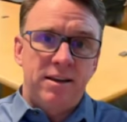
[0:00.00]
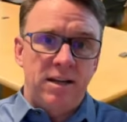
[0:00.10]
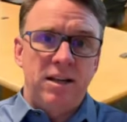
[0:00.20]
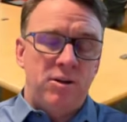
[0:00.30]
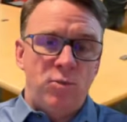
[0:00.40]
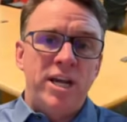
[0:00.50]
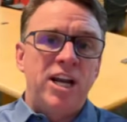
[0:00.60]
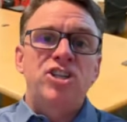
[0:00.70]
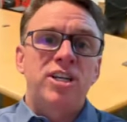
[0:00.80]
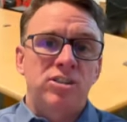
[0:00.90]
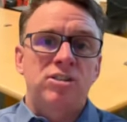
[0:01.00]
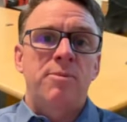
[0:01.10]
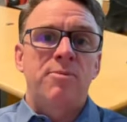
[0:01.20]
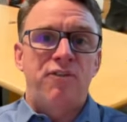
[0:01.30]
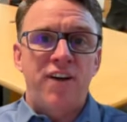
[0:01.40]
uh, we got to chisel
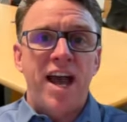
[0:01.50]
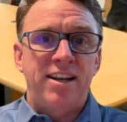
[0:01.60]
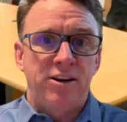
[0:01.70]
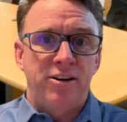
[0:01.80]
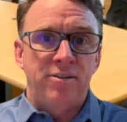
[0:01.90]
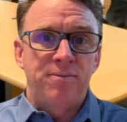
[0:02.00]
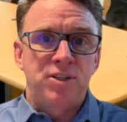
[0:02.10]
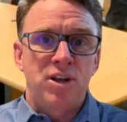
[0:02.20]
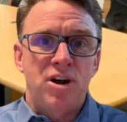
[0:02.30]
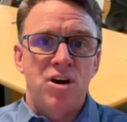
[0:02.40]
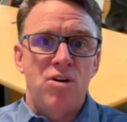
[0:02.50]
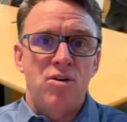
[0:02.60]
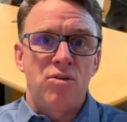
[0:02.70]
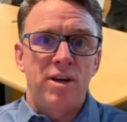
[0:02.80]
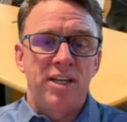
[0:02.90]
some of the fat here.
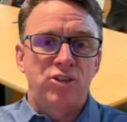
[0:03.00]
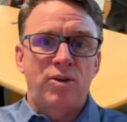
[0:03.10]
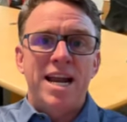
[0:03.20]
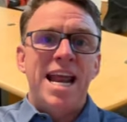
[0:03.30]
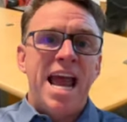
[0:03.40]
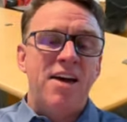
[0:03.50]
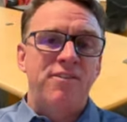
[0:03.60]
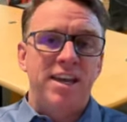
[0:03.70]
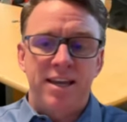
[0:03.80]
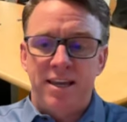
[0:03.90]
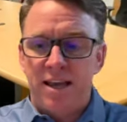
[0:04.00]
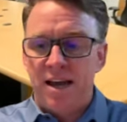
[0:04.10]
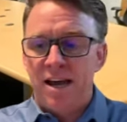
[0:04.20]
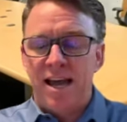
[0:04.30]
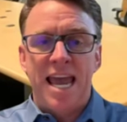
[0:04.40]
So yeah. It's great having
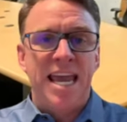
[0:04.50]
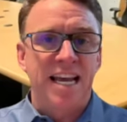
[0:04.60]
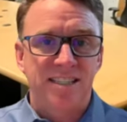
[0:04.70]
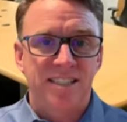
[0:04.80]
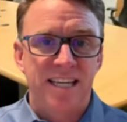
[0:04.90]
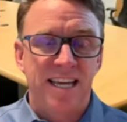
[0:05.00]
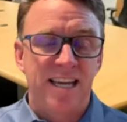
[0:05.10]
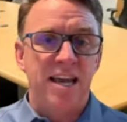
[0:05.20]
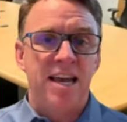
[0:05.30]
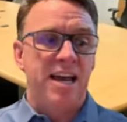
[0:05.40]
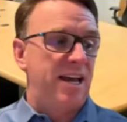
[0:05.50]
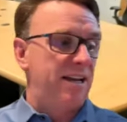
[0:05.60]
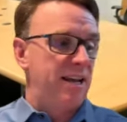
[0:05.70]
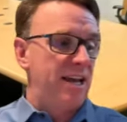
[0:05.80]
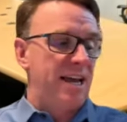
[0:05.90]
uh, A S C
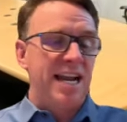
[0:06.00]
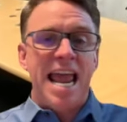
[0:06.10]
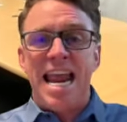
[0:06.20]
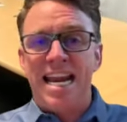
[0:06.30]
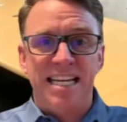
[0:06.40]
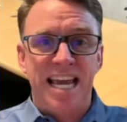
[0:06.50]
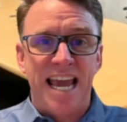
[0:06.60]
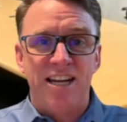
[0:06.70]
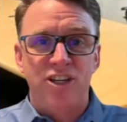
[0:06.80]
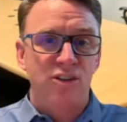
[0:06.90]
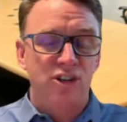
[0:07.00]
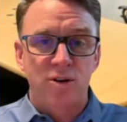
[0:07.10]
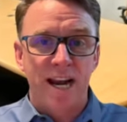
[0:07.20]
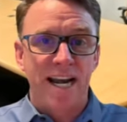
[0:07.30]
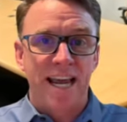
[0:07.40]
and and A D A do the
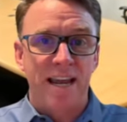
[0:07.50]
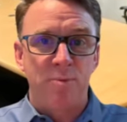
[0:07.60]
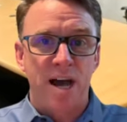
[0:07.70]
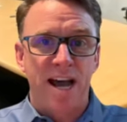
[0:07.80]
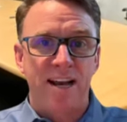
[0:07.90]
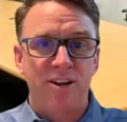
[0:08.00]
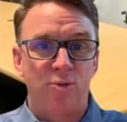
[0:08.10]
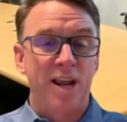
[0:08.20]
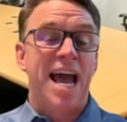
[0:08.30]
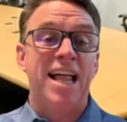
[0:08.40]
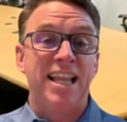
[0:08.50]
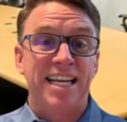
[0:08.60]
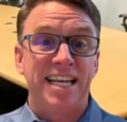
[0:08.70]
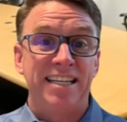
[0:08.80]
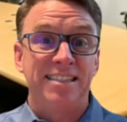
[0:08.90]
training, but the
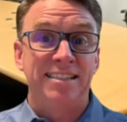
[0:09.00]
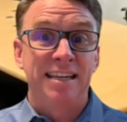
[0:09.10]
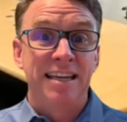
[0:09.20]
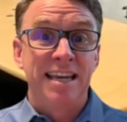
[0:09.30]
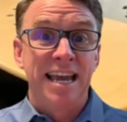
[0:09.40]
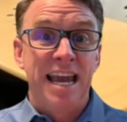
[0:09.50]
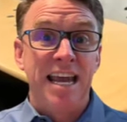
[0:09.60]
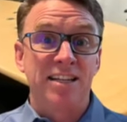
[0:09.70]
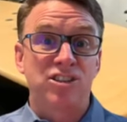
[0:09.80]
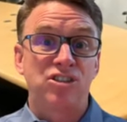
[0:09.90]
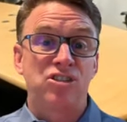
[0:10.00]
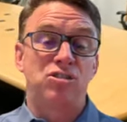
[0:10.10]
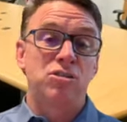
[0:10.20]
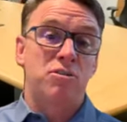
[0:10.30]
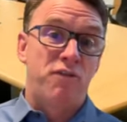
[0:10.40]
reality yeah. is,
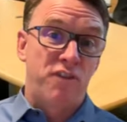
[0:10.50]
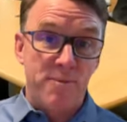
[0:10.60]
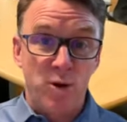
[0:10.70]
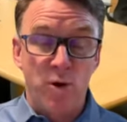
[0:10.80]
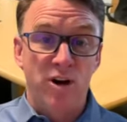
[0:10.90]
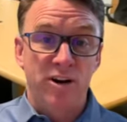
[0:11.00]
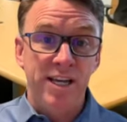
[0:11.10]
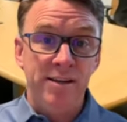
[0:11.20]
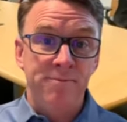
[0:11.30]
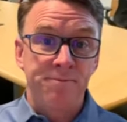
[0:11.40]
it's February.